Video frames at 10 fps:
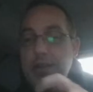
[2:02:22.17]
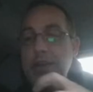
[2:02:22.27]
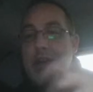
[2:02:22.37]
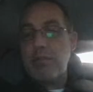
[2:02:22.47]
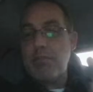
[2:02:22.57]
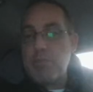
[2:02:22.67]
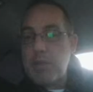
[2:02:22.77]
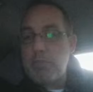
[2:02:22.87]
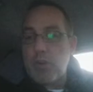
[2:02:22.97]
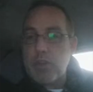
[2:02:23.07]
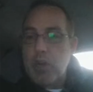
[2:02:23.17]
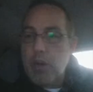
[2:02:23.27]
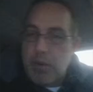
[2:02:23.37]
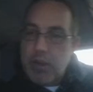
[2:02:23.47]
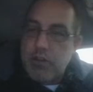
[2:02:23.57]
and burn the
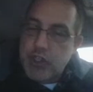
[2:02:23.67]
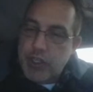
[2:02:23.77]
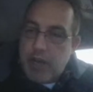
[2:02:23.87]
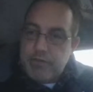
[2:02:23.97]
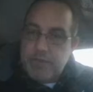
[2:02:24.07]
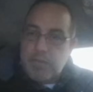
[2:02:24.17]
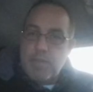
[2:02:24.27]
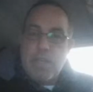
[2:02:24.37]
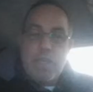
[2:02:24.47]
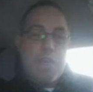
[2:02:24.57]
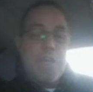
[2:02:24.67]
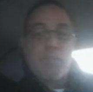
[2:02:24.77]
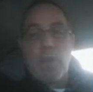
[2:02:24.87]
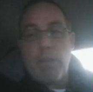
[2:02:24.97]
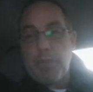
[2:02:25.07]
carbon and other shit off of it. And that's
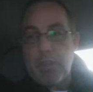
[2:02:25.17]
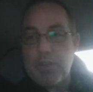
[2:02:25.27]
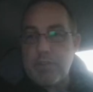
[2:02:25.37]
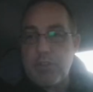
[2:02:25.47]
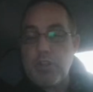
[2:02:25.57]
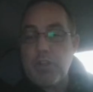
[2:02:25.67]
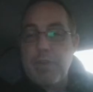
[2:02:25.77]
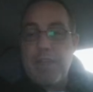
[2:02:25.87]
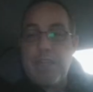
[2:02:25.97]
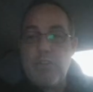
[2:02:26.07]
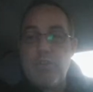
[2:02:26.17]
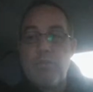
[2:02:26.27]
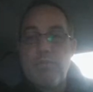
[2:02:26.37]
why plugs look the way they do.